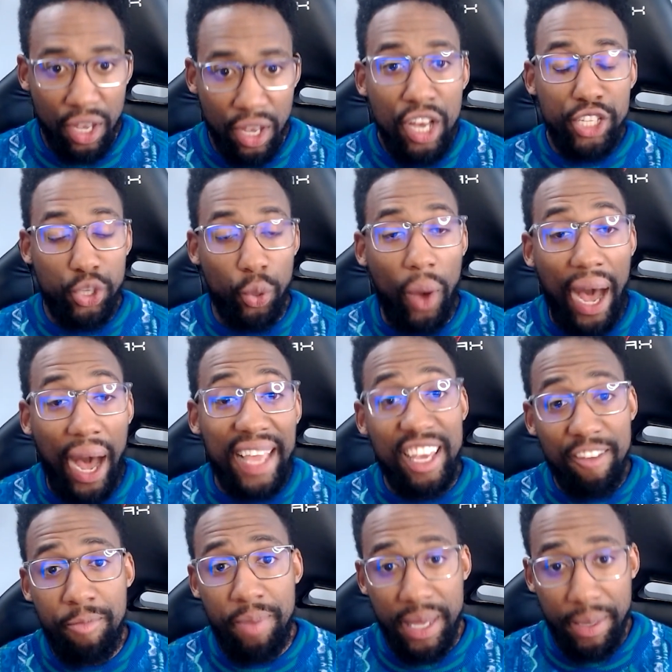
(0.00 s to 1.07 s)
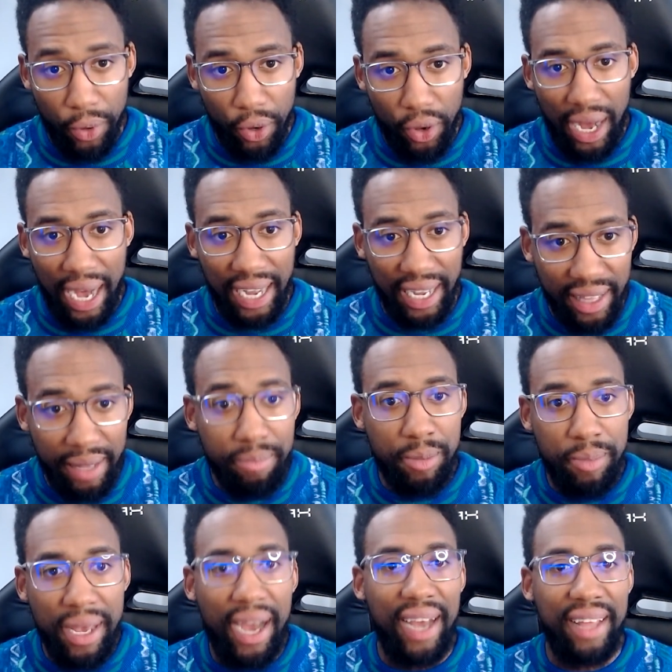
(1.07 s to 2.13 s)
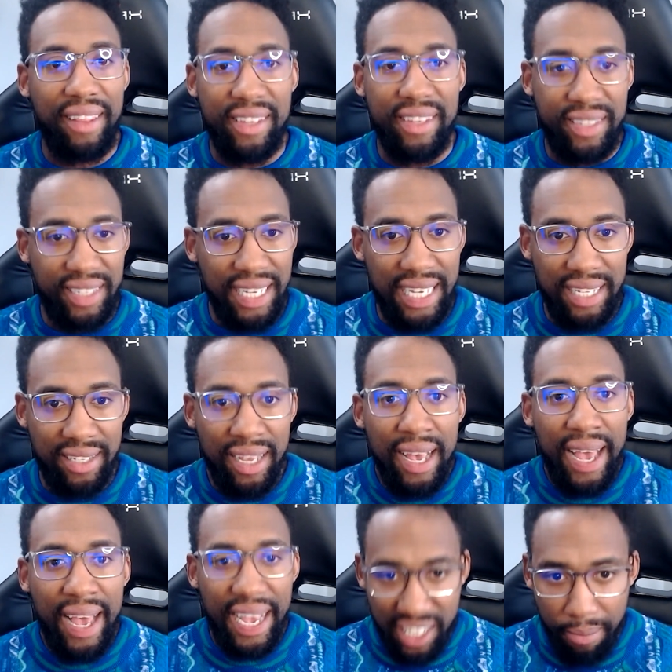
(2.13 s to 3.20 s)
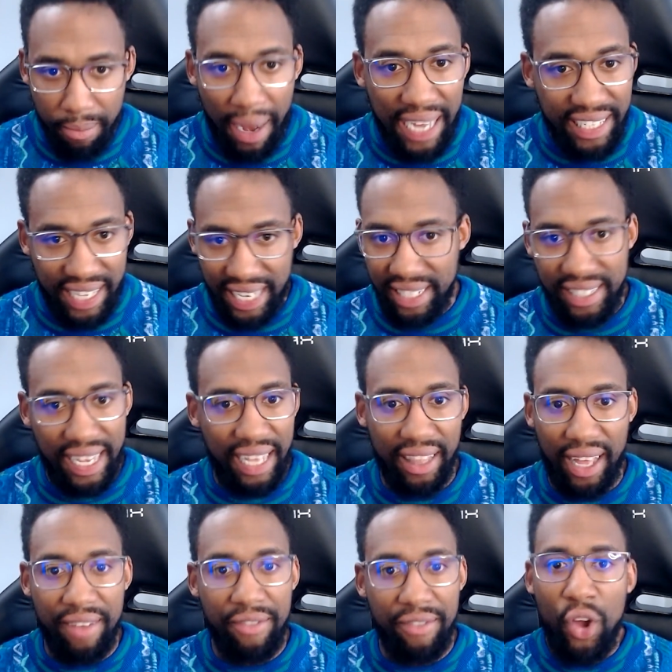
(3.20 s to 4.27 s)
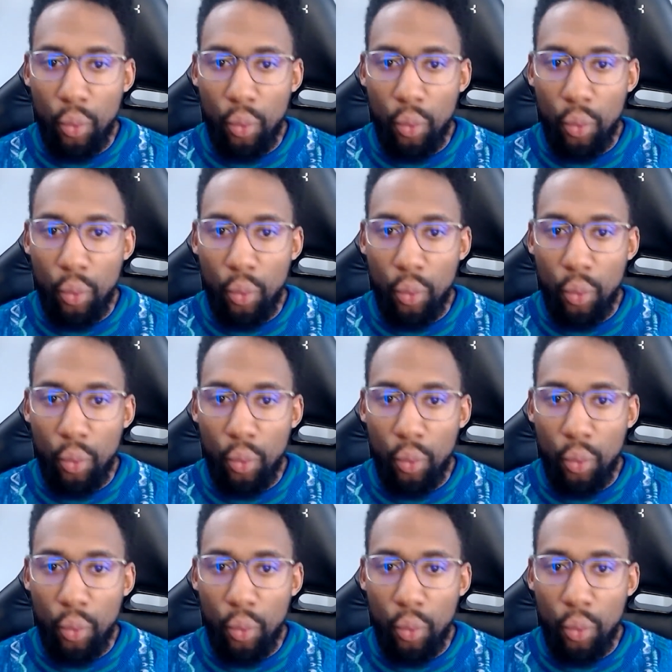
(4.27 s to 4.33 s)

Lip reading: So I give people a glimpse behind the scenes into my day-to-day life,